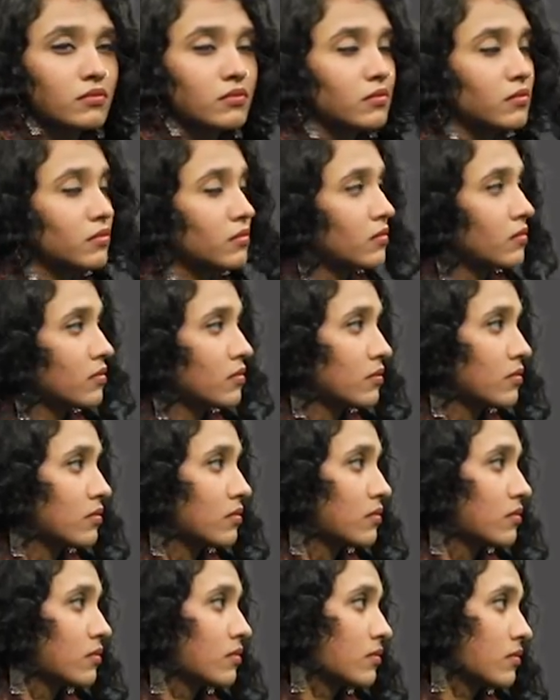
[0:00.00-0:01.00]

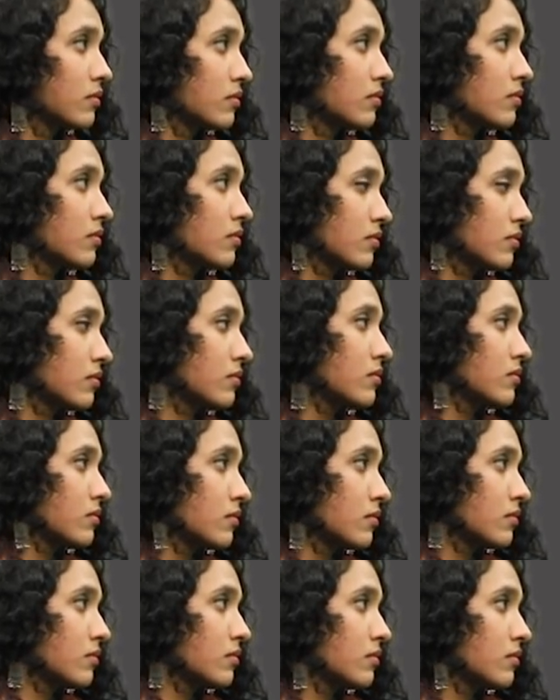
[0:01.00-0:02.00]

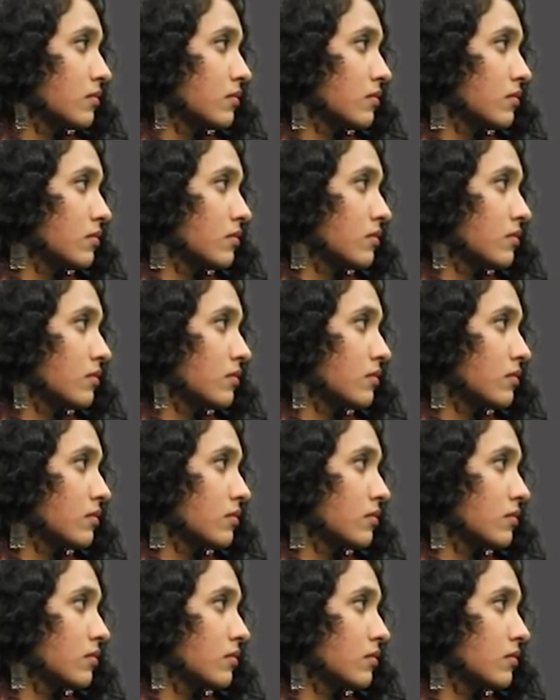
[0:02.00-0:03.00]

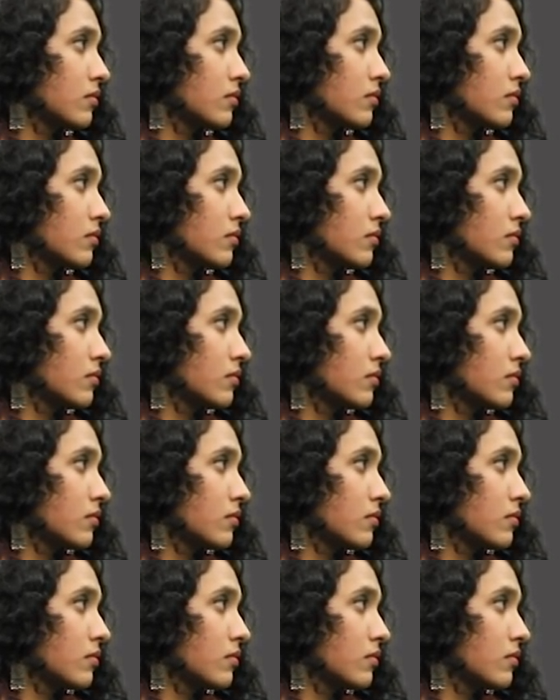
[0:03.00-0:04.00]

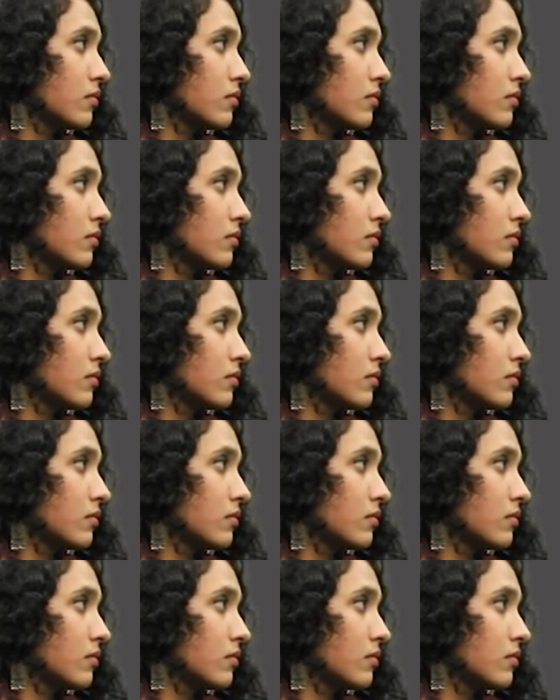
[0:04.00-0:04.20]
[no speech]